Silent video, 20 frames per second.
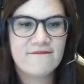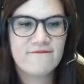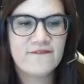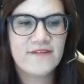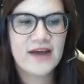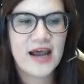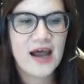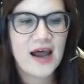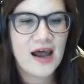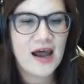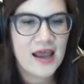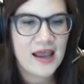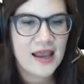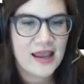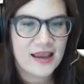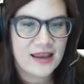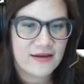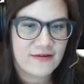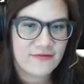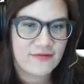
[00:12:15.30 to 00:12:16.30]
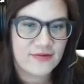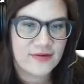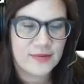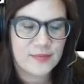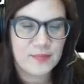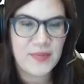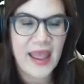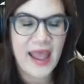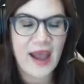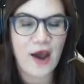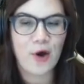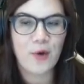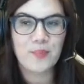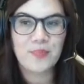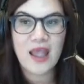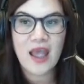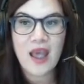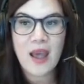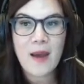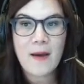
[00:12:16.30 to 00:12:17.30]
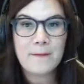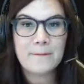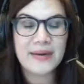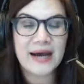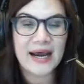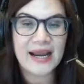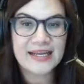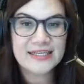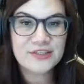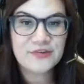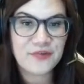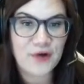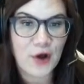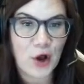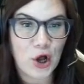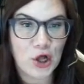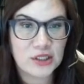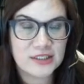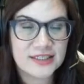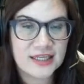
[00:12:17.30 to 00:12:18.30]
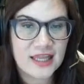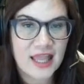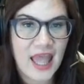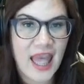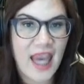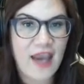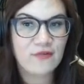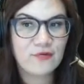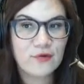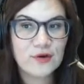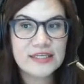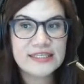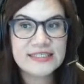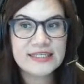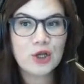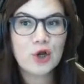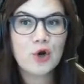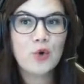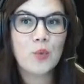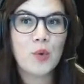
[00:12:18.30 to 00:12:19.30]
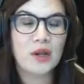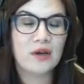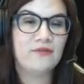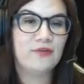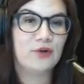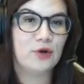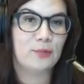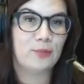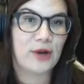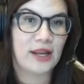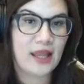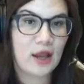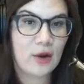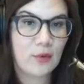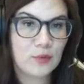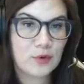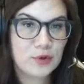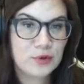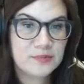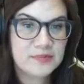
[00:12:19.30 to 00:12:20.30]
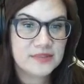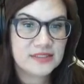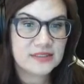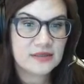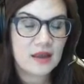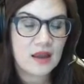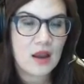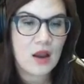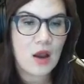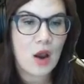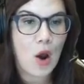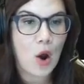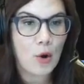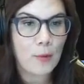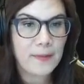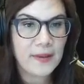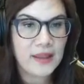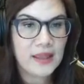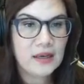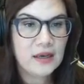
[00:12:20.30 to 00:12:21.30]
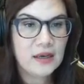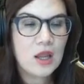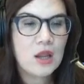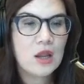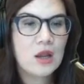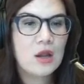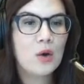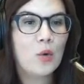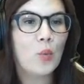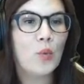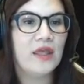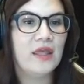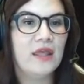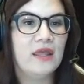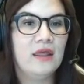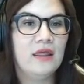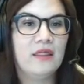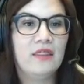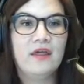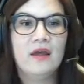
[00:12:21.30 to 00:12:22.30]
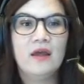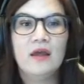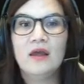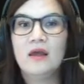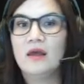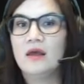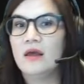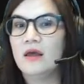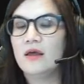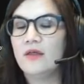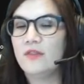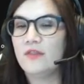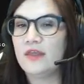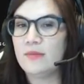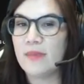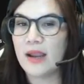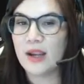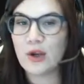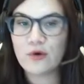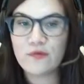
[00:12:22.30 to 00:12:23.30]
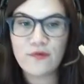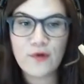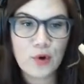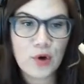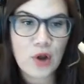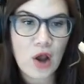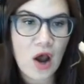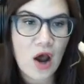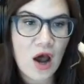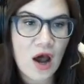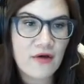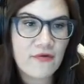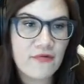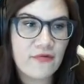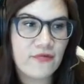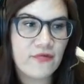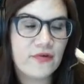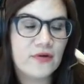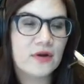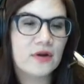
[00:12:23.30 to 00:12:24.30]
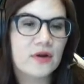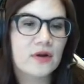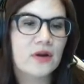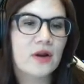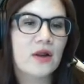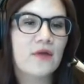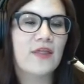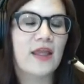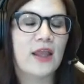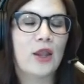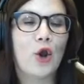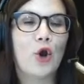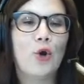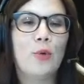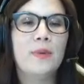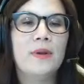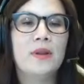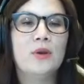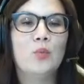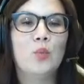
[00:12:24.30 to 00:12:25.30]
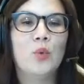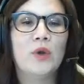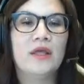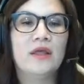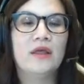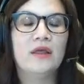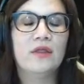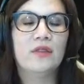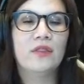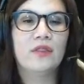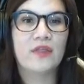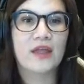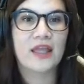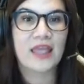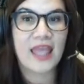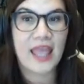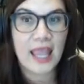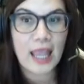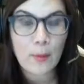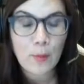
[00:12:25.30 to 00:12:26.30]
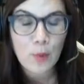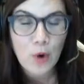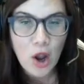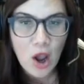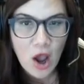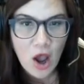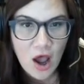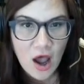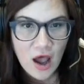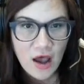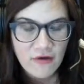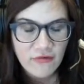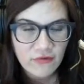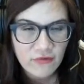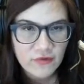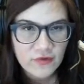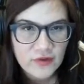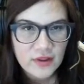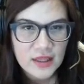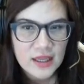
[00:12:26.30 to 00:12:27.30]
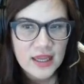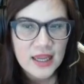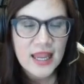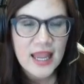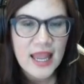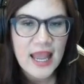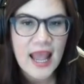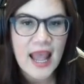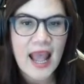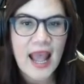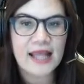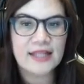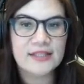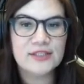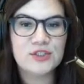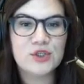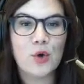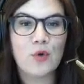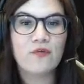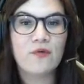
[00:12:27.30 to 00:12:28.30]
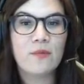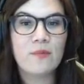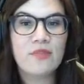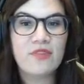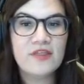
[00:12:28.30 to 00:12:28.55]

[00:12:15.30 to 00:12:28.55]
five. Now, by default, every single one of your breakout rooms open with the microphone off. They open with the camera off. And so from